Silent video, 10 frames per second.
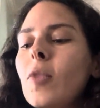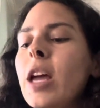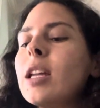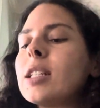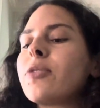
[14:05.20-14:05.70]

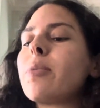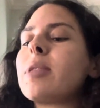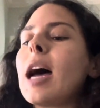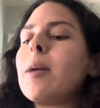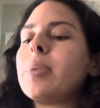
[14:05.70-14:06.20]
And it's from
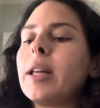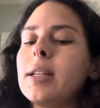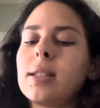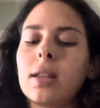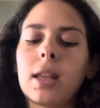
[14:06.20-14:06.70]
that
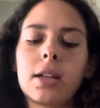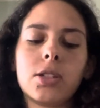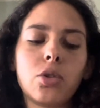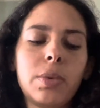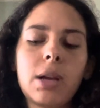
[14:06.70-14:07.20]
place that
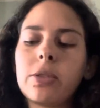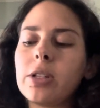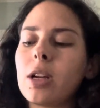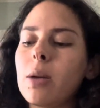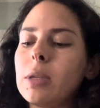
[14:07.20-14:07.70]
you'll be able to
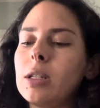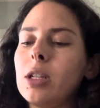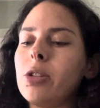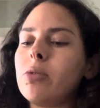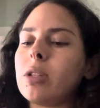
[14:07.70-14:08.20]
come into
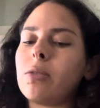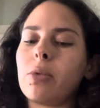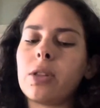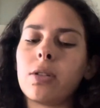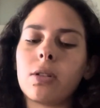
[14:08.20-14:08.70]
union
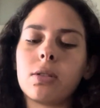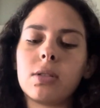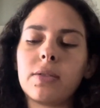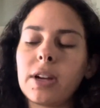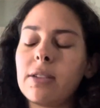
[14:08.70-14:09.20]
with your
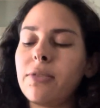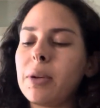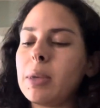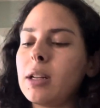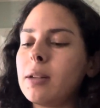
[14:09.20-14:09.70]
divine
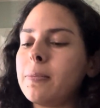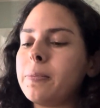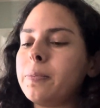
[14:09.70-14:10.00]
feminine.